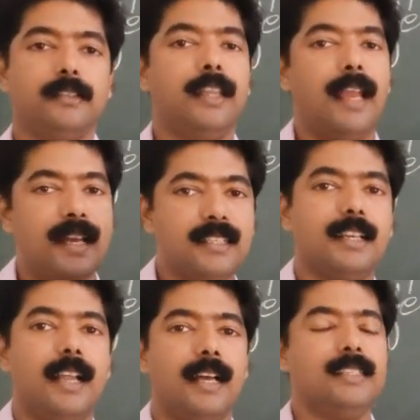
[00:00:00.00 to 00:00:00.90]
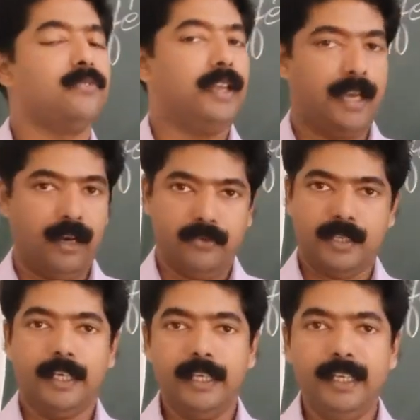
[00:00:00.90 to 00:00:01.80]
In the last class we have
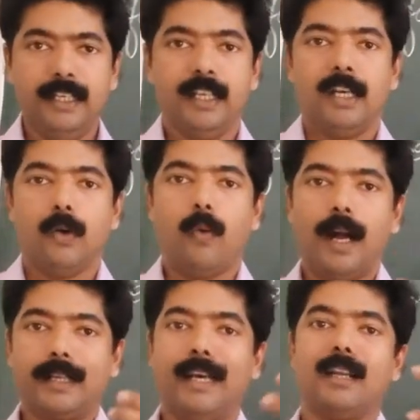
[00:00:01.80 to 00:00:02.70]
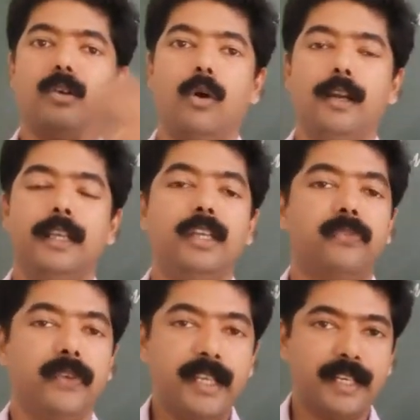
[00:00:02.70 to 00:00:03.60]
studied what are called
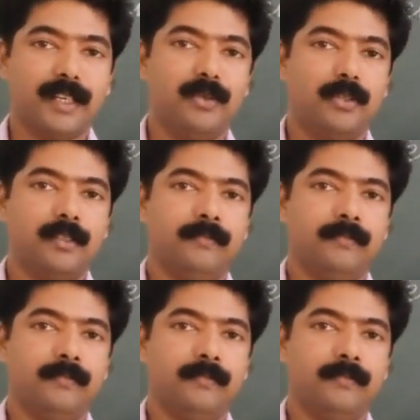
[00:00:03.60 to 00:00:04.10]
inferior goods.